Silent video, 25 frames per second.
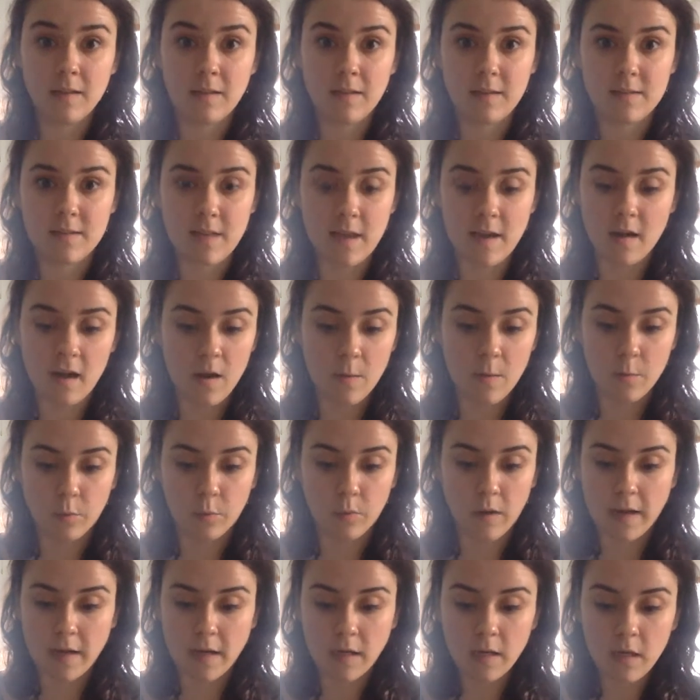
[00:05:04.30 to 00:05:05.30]
sat
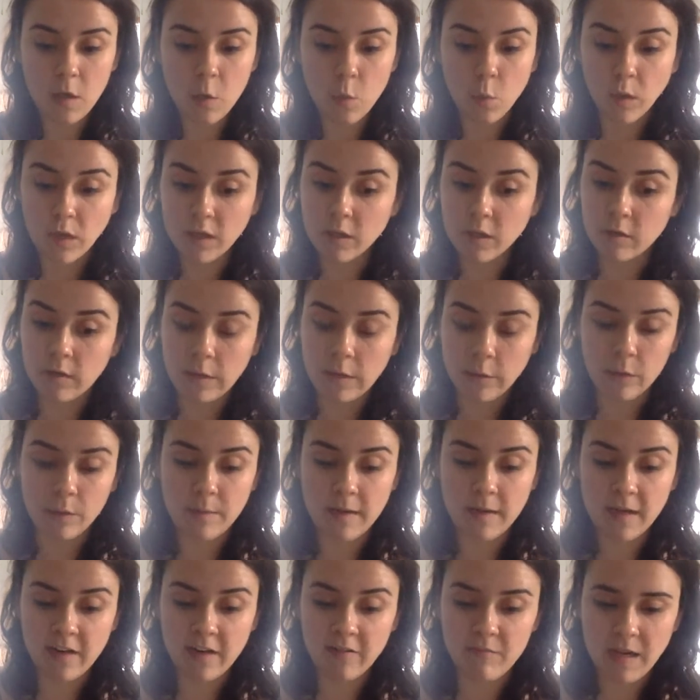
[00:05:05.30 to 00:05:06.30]
upright, wondering what
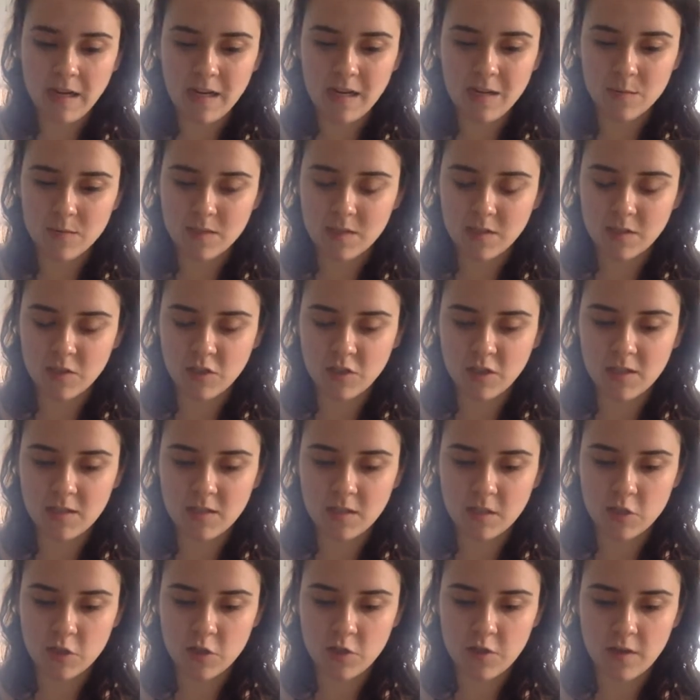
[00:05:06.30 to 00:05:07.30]
might have made him suggest
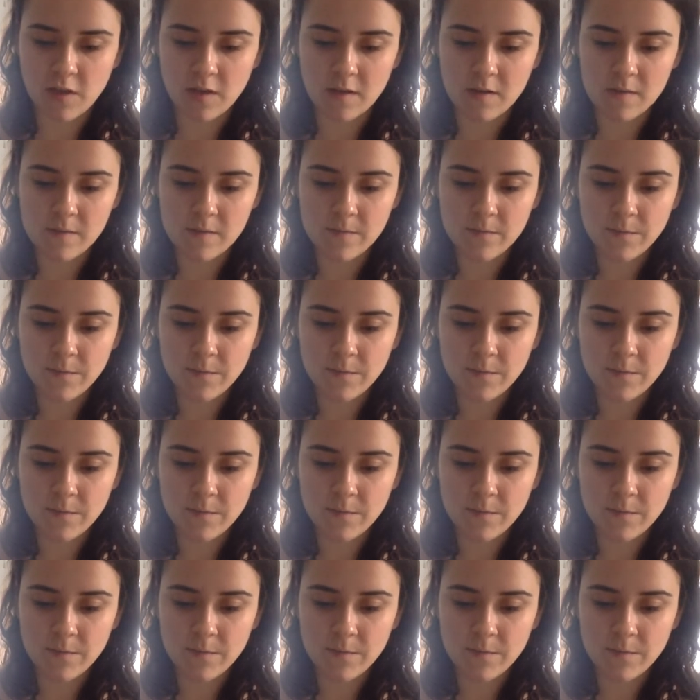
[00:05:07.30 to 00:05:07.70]
such a thing.